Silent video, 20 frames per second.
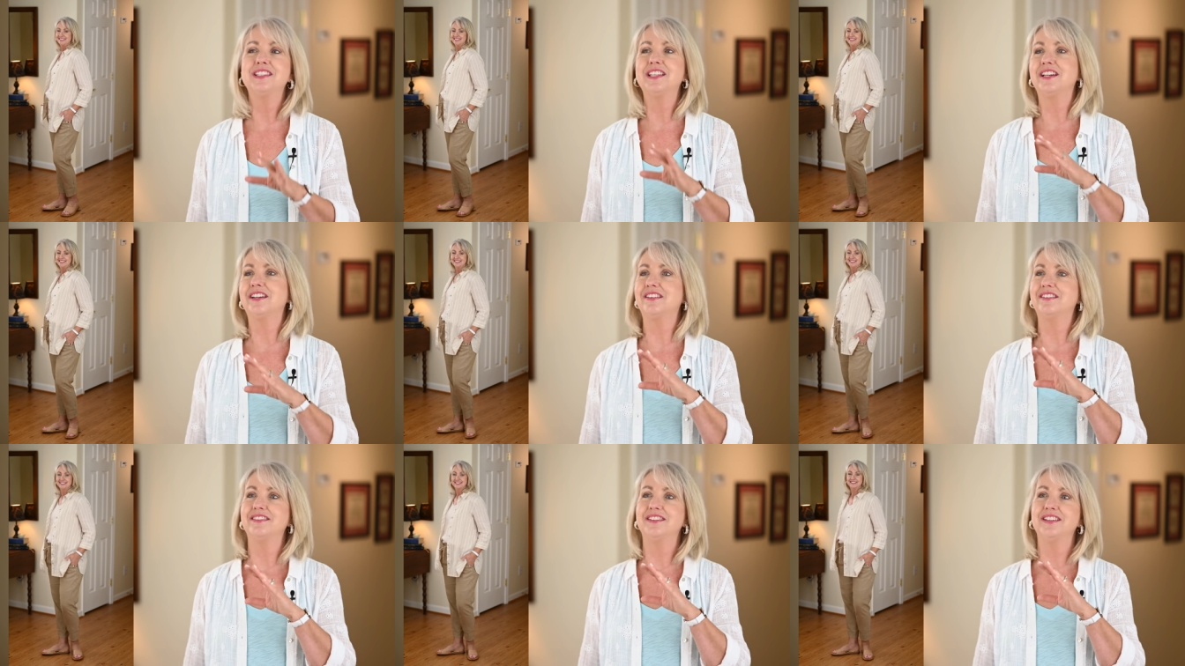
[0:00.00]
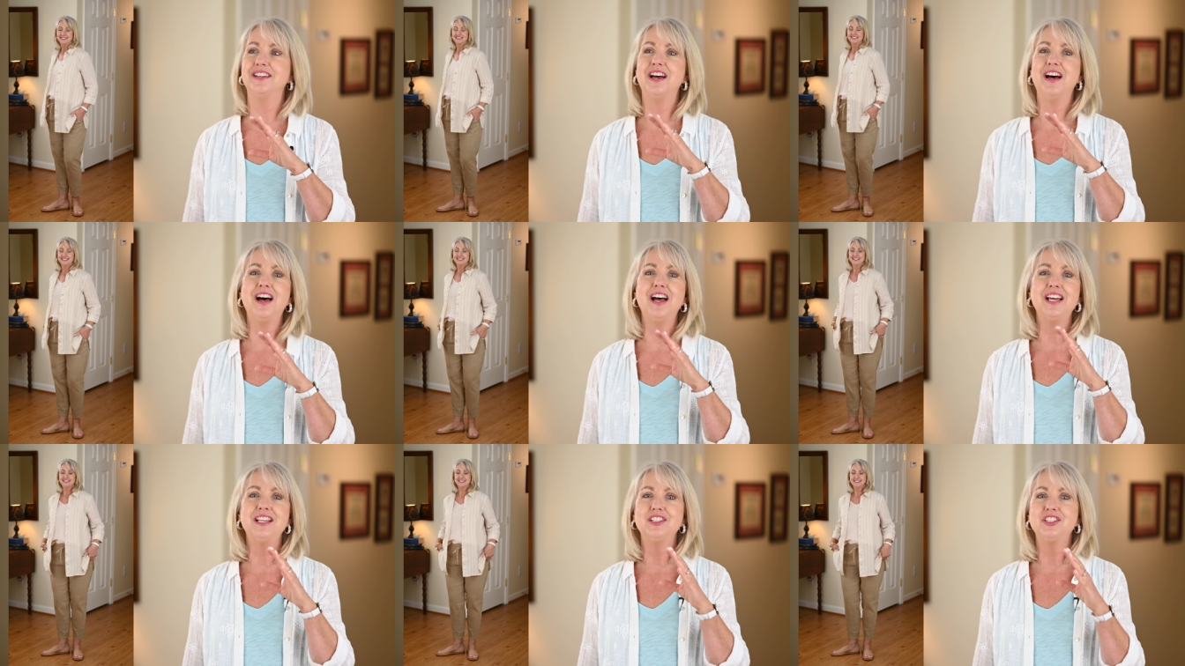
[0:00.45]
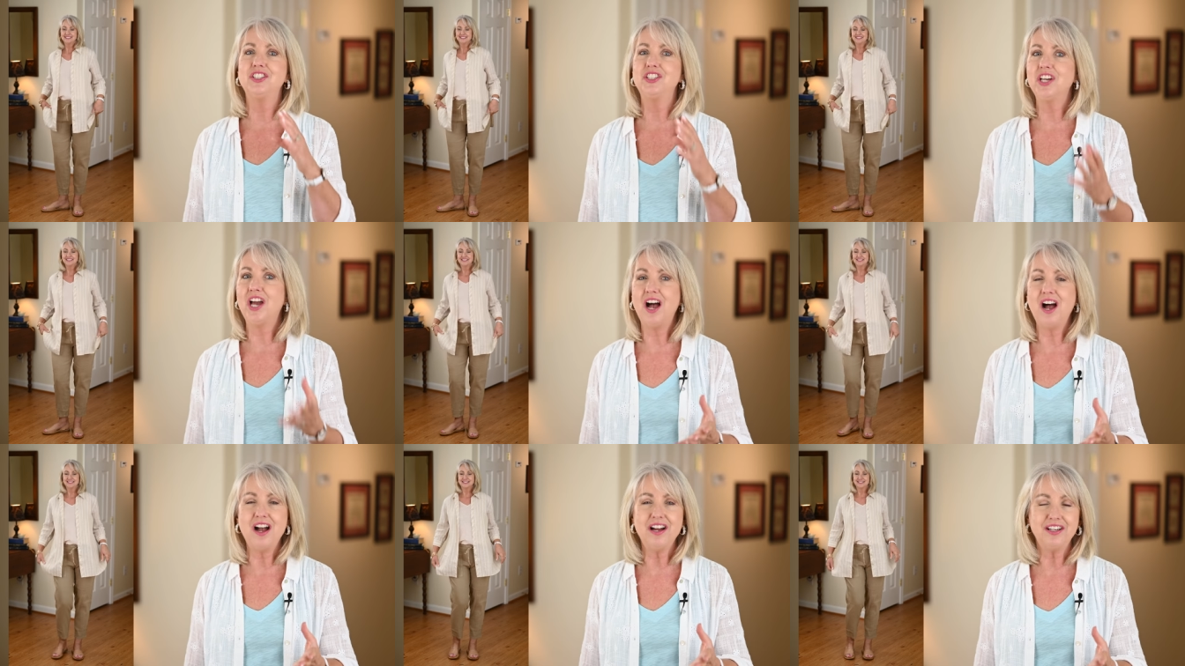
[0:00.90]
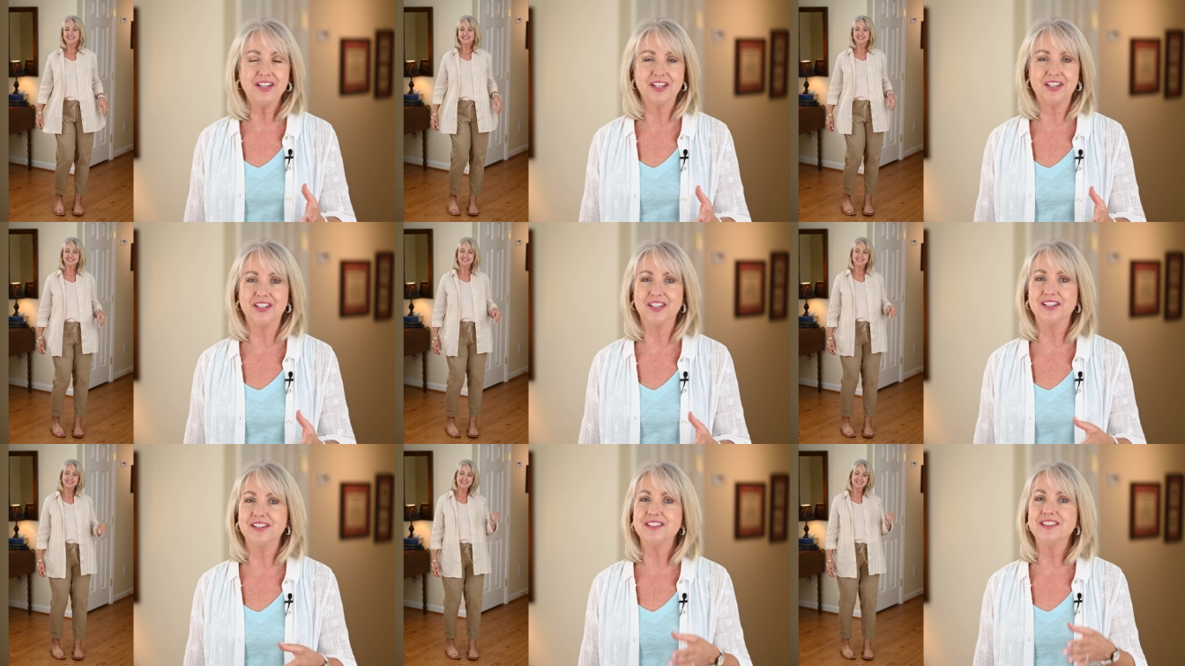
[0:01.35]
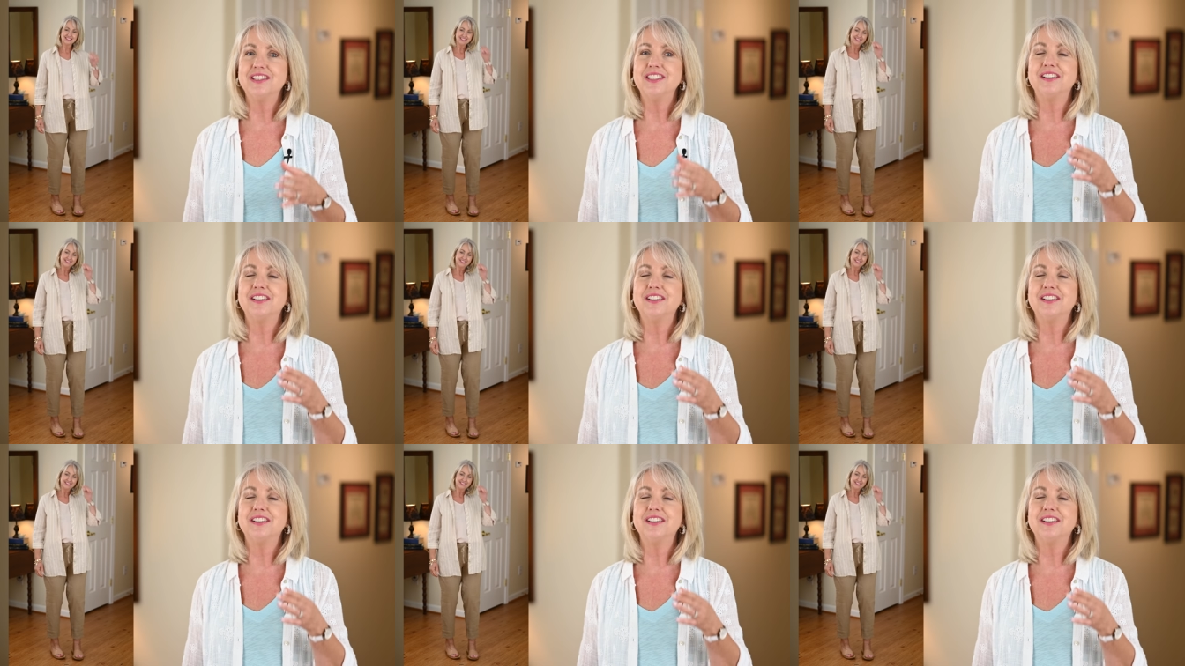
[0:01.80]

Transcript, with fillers: they're not joggers,